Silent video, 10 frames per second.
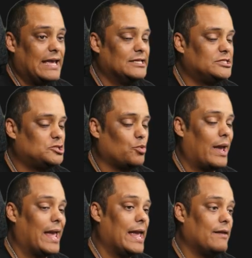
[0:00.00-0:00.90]
into
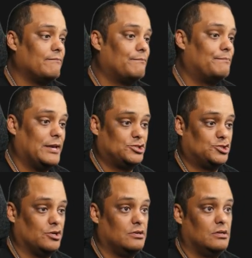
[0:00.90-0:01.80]
a
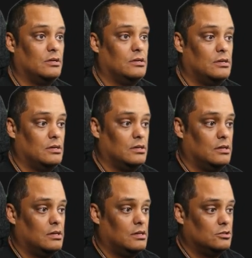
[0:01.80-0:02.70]
picture
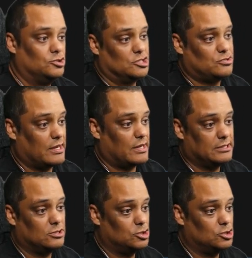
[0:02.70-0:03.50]
just so I could